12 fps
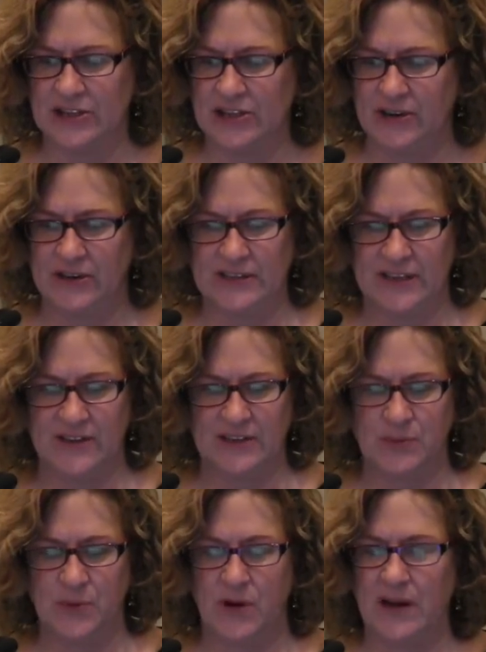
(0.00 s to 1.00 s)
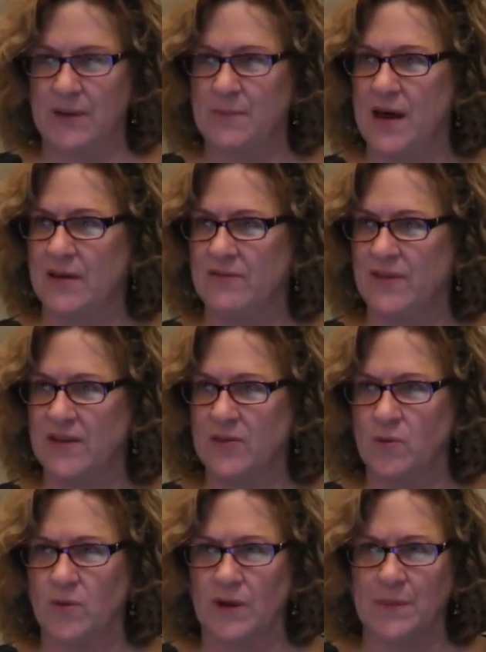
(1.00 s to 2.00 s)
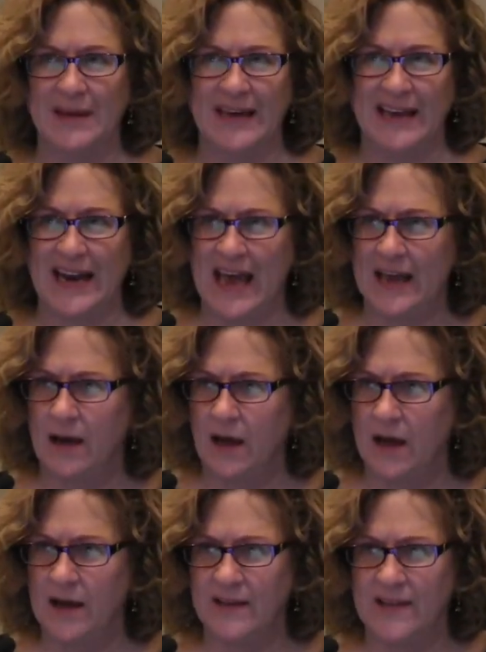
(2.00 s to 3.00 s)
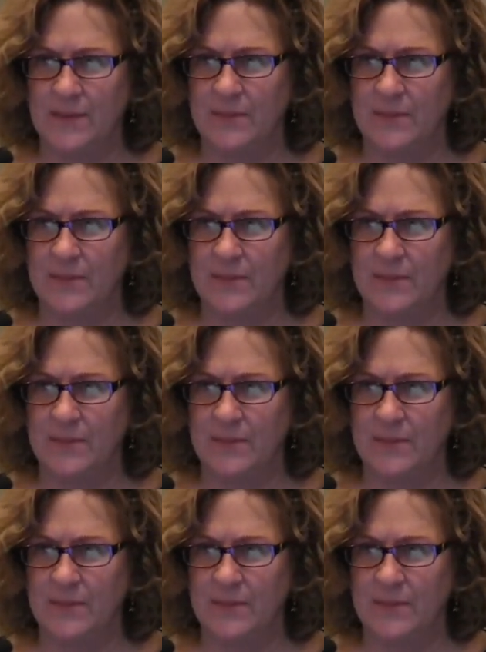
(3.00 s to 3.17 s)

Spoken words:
and Jerry said this morning about faith and work being an add-on and